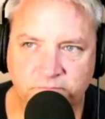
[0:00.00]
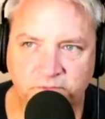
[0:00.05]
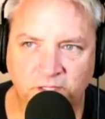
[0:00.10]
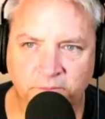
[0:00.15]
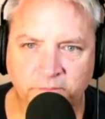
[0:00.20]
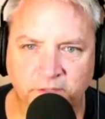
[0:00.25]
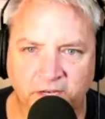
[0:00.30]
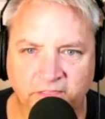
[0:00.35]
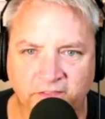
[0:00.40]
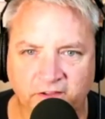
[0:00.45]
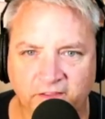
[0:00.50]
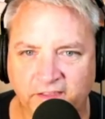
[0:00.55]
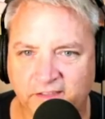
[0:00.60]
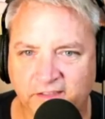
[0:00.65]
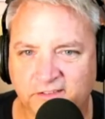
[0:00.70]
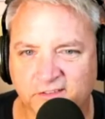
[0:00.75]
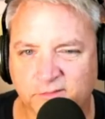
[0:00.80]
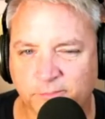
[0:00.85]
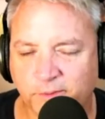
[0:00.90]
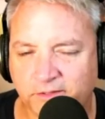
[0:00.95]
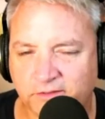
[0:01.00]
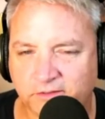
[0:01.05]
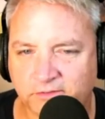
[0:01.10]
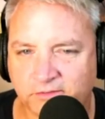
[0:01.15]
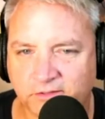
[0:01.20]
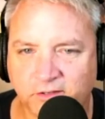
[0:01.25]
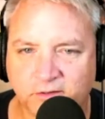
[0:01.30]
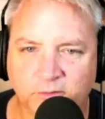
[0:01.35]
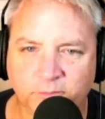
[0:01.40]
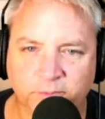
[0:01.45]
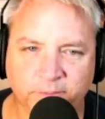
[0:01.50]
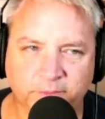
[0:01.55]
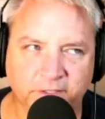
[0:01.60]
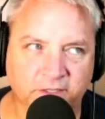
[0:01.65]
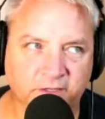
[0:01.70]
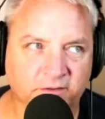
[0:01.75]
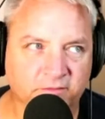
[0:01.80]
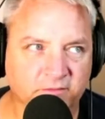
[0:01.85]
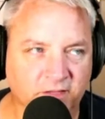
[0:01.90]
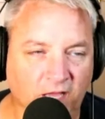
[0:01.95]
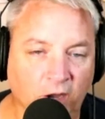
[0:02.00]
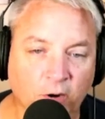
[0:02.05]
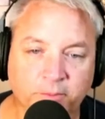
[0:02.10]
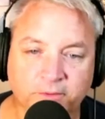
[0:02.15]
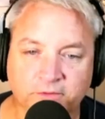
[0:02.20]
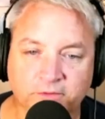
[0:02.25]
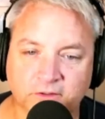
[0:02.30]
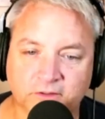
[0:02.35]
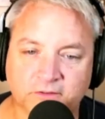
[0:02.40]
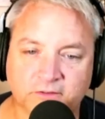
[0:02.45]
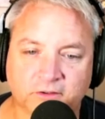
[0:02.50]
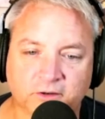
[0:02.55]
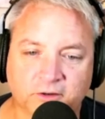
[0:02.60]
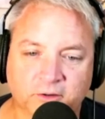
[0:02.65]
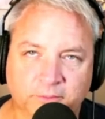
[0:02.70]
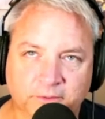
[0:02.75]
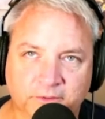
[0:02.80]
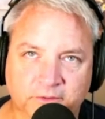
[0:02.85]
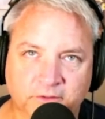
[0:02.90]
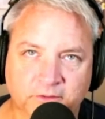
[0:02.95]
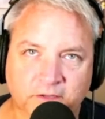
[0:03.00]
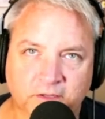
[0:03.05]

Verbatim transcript: Then I thought, that's expensive soap. I mean, I hope it's good soap. And